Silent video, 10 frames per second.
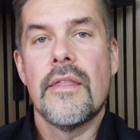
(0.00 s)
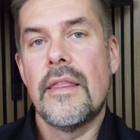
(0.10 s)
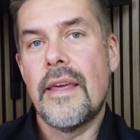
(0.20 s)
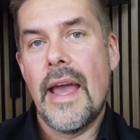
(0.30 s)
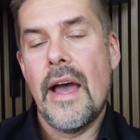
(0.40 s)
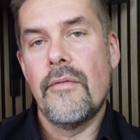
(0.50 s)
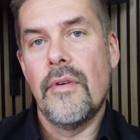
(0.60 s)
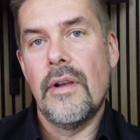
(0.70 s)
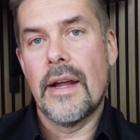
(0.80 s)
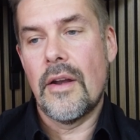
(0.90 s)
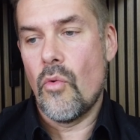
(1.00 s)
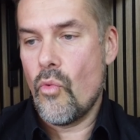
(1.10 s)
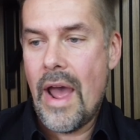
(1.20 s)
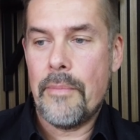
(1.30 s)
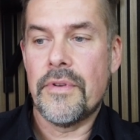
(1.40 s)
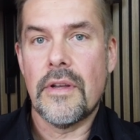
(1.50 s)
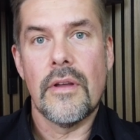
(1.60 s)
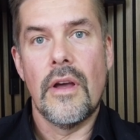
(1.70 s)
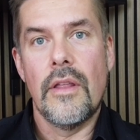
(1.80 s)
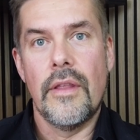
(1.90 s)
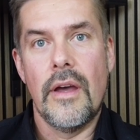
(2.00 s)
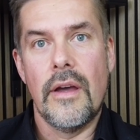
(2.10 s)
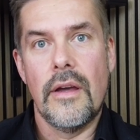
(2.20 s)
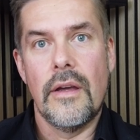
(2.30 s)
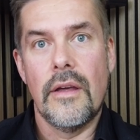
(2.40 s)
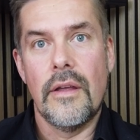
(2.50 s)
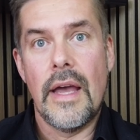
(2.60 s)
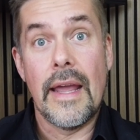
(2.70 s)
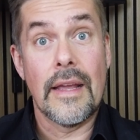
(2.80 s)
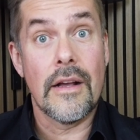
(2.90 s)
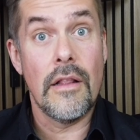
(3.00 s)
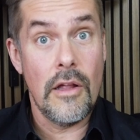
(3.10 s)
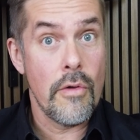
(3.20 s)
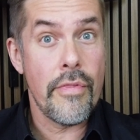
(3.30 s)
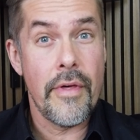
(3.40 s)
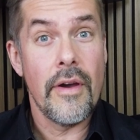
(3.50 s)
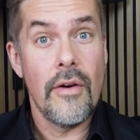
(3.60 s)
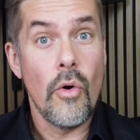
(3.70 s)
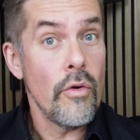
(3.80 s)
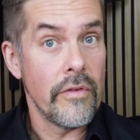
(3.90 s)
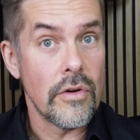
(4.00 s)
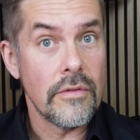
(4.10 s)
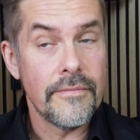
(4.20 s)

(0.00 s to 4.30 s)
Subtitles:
that they have like wrapped a cloth over.